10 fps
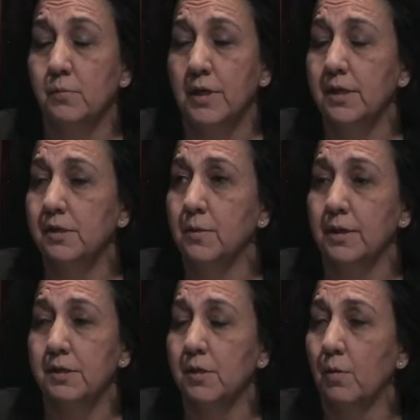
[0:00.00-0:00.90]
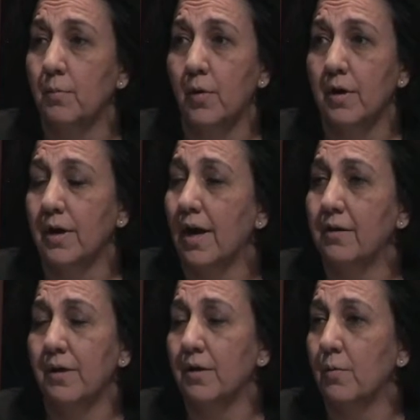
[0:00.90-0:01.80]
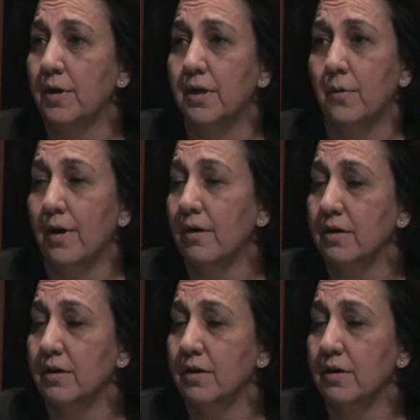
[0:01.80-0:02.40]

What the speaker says: what he's doing is so important. I don't care where you are.